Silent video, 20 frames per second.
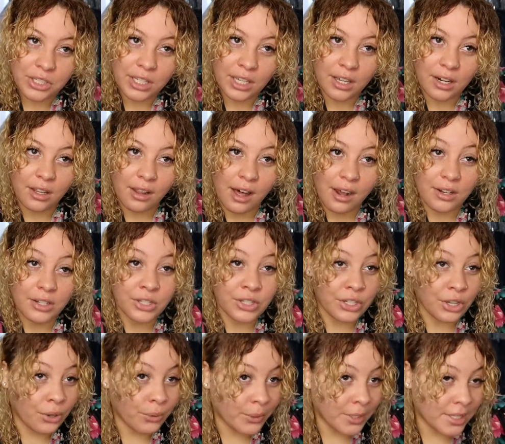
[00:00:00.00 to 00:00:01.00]
to get a lot of
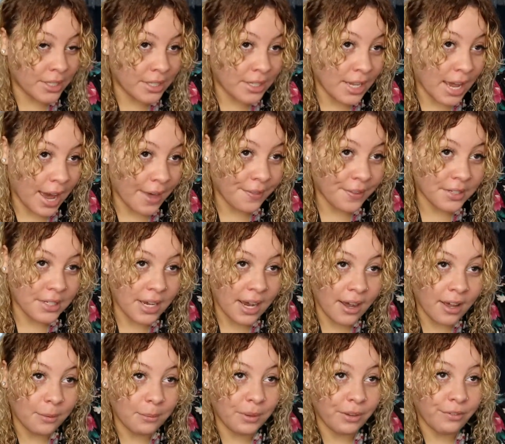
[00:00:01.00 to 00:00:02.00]
sew-ins at the
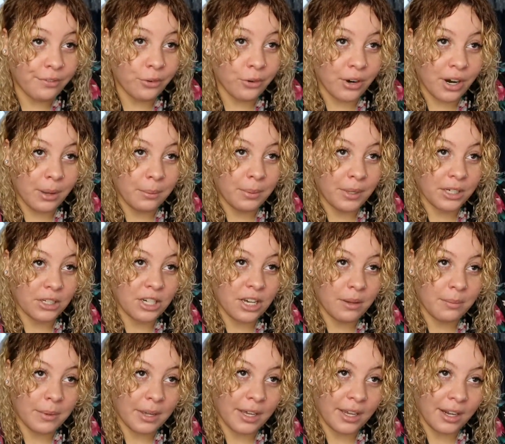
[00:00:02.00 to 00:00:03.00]
time before I big
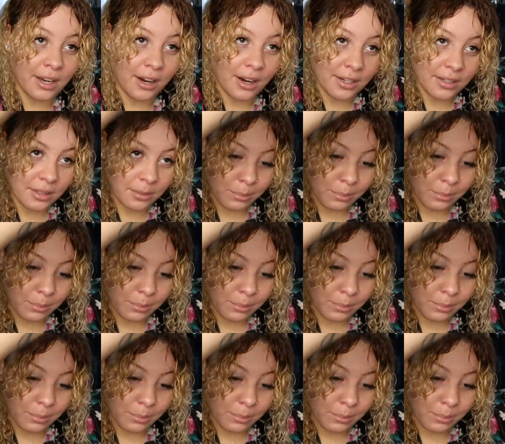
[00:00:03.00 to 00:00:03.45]
chopped my hair as a